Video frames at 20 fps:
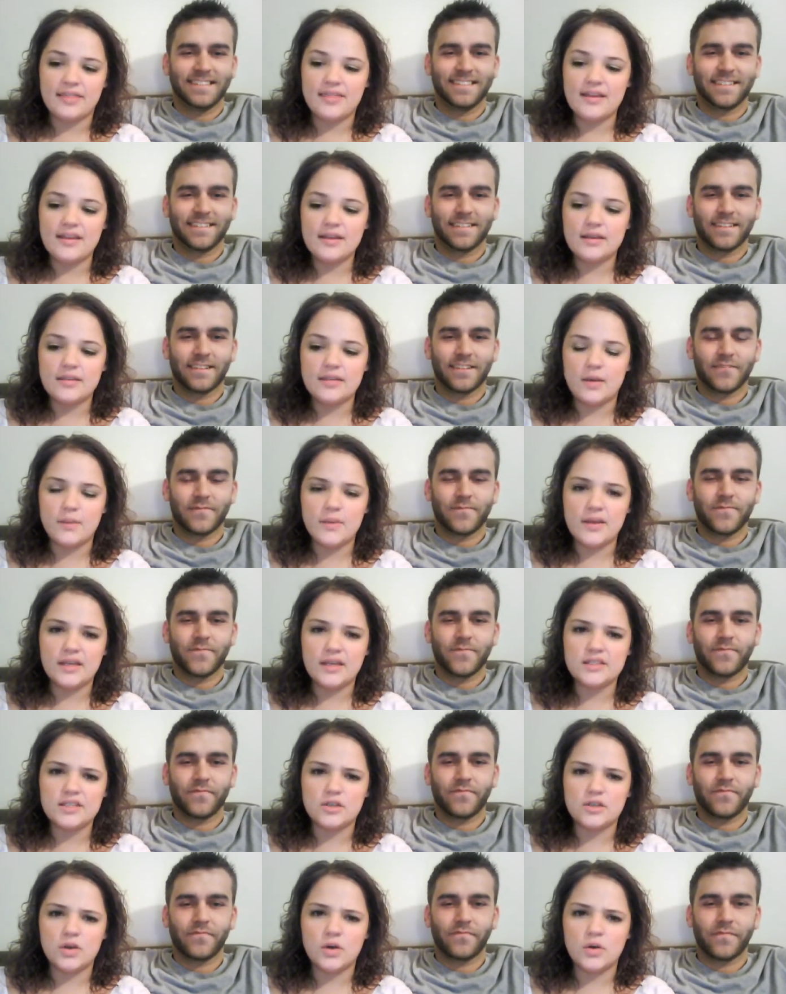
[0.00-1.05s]
Speaker 1: think that we get
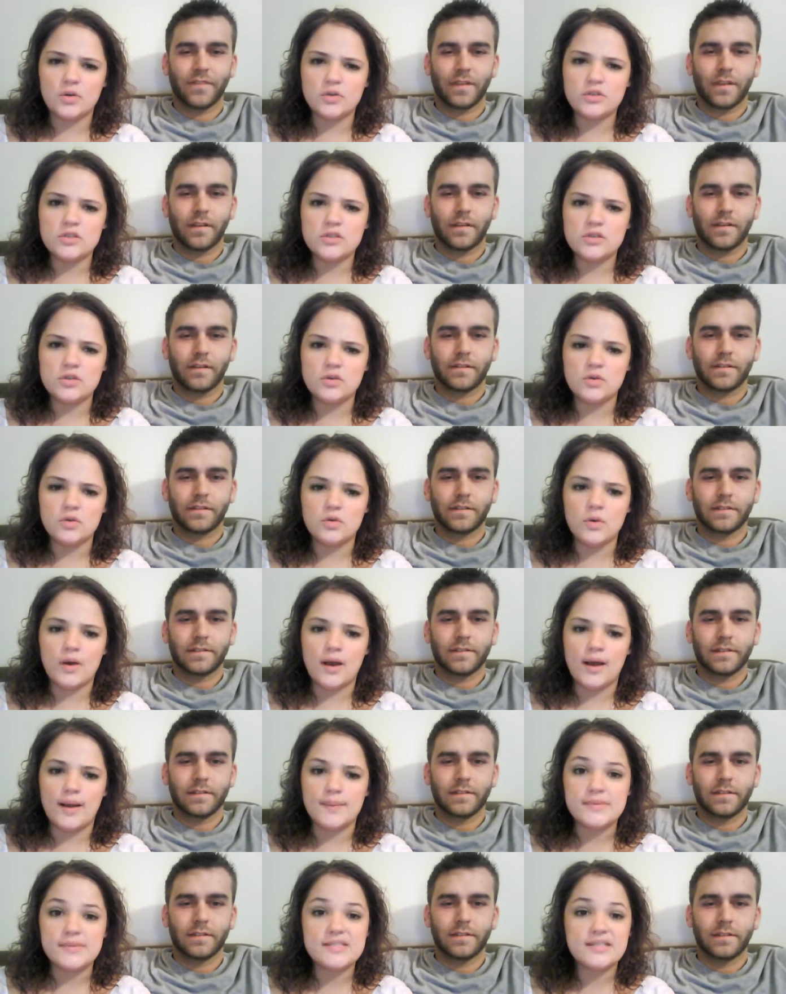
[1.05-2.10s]
to go to
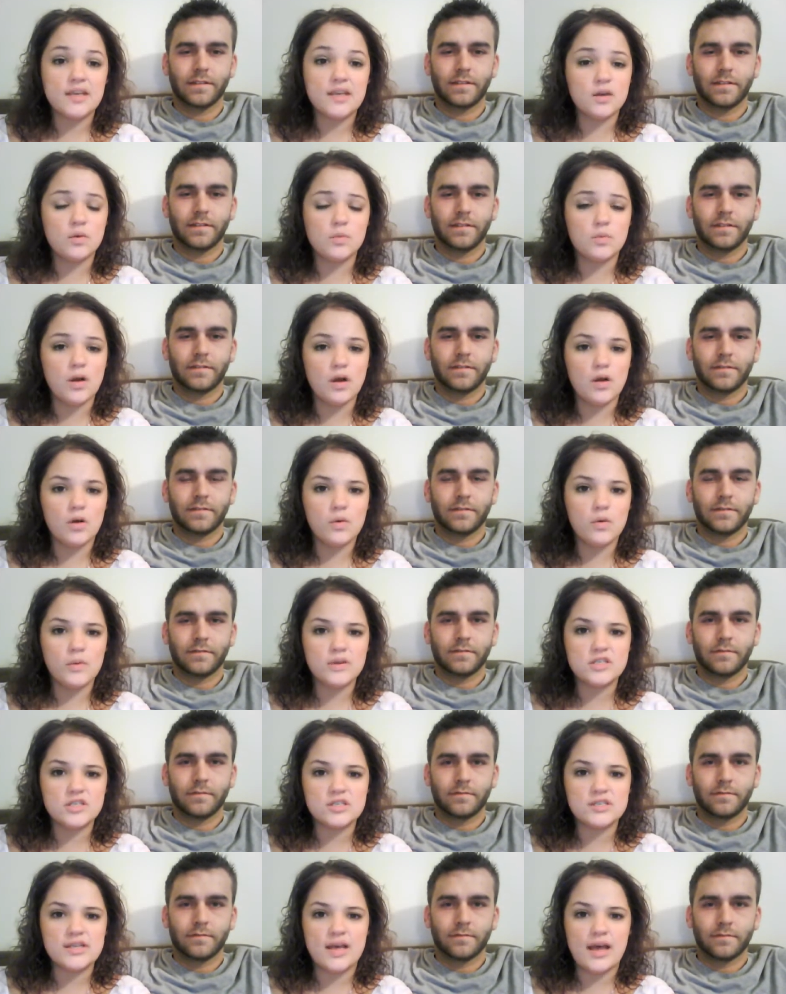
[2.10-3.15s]
um, Skid Row,
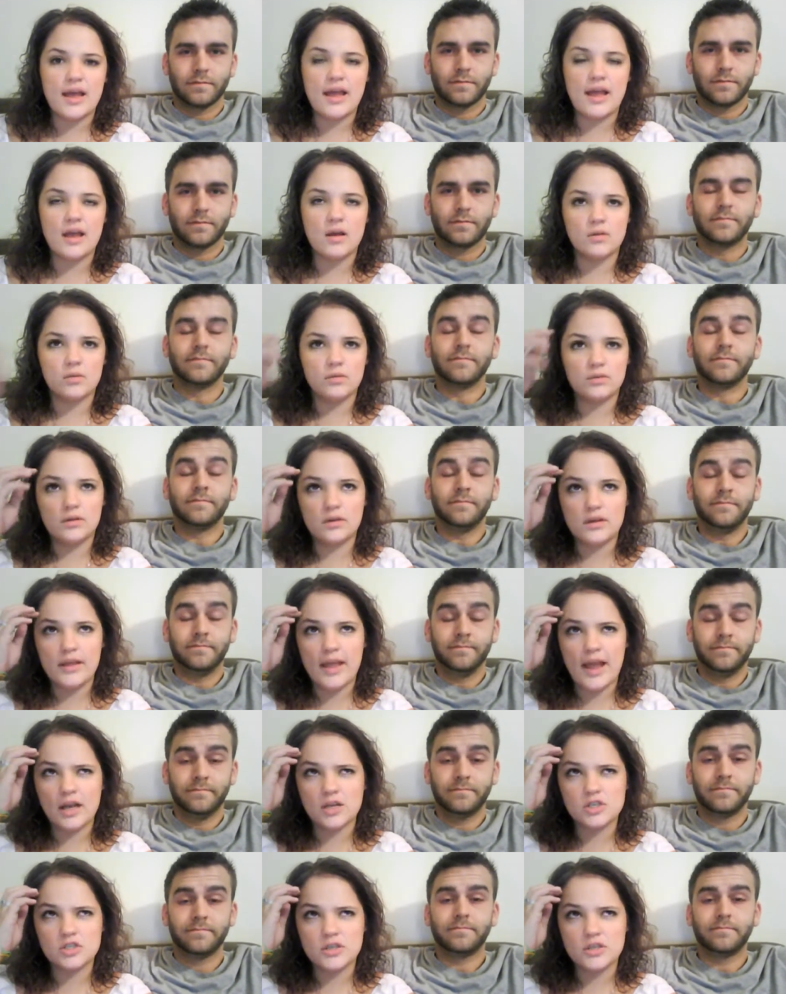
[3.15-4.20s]
which is mm-hmm.
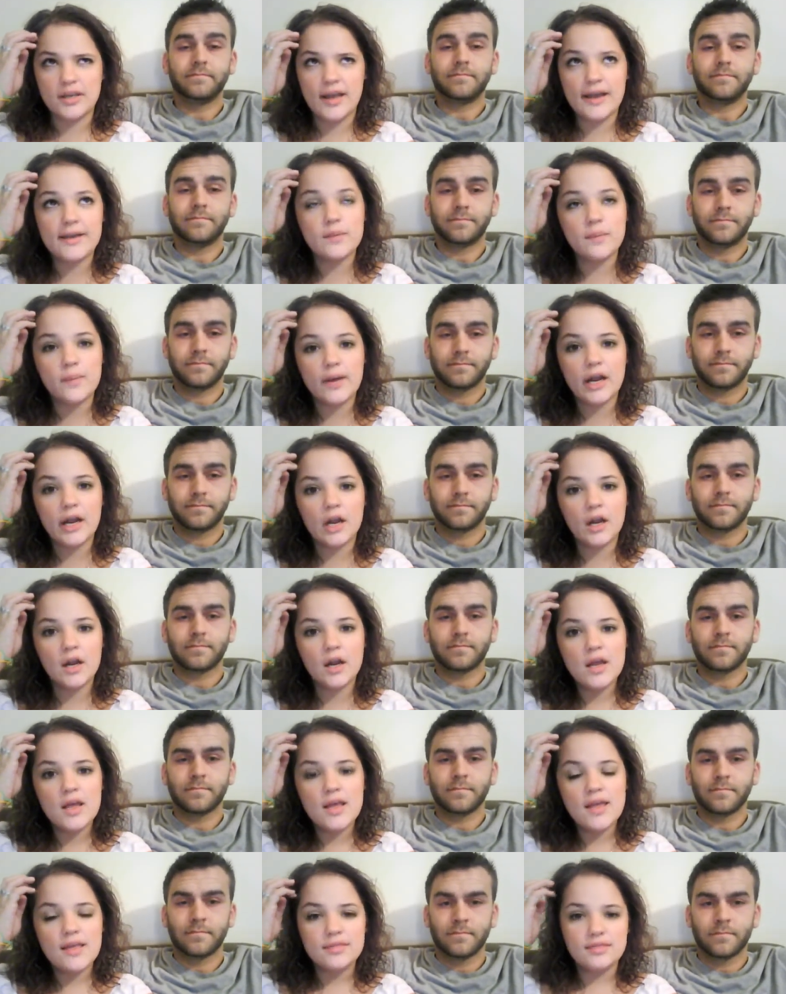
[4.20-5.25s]
actually kind of where
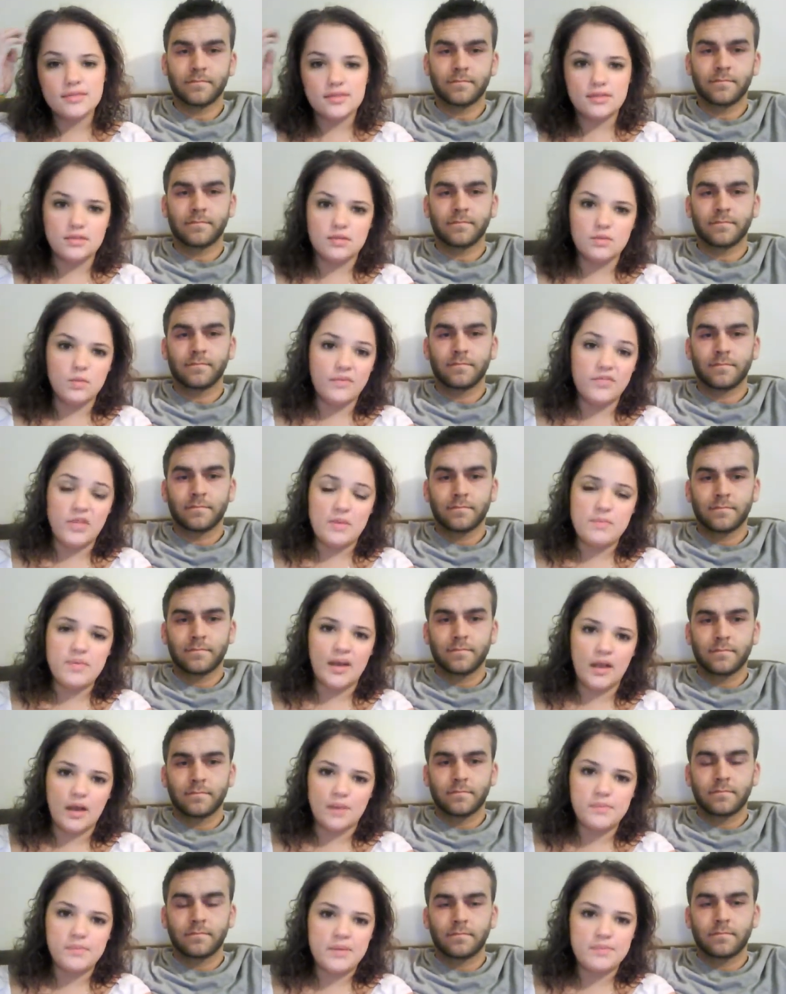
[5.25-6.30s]
if they
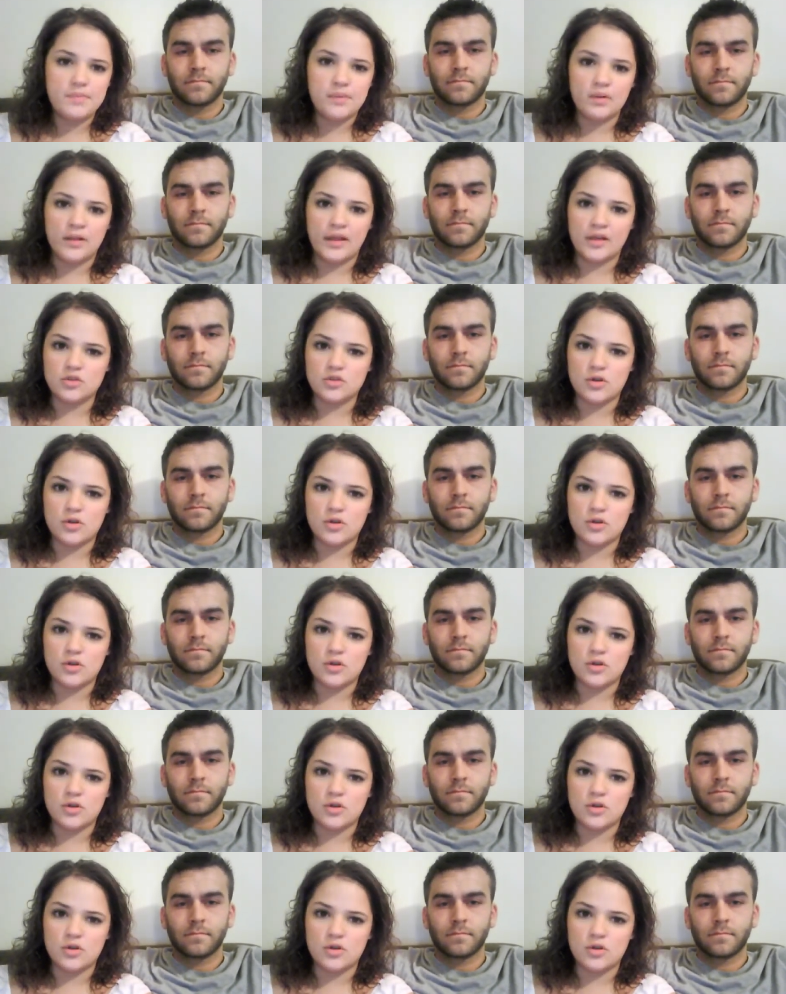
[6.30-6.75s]
pick up people like